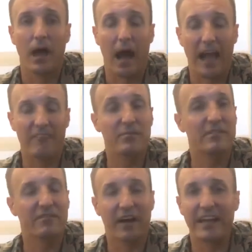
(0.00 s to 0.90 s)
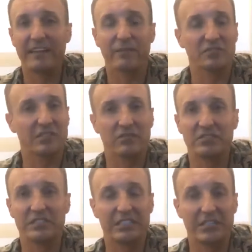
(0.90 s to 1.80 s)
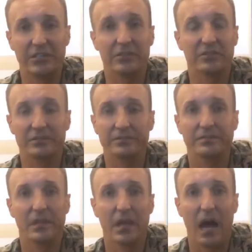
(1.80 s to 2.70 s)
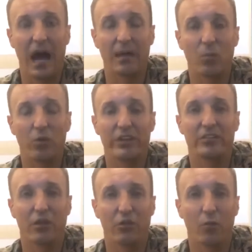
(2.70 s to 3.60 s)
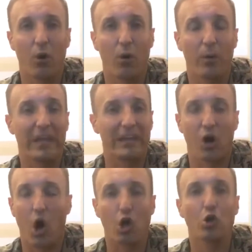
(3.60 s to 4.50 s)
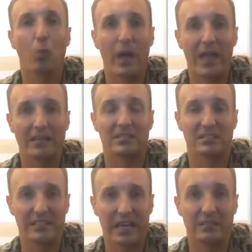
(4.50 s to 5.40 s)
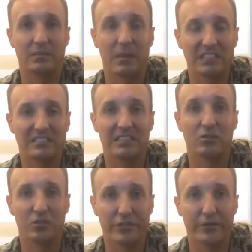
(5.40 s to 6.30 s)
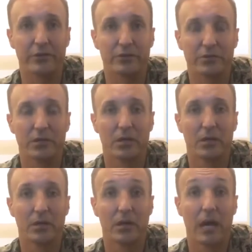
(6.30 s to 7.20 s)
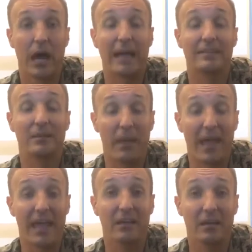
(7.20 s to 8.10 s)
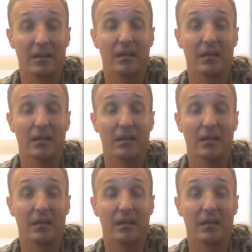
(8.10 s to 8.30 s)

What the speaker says: I have been fighting for 17 years. I am willing to throw it all away to say to my senior leaders, I demand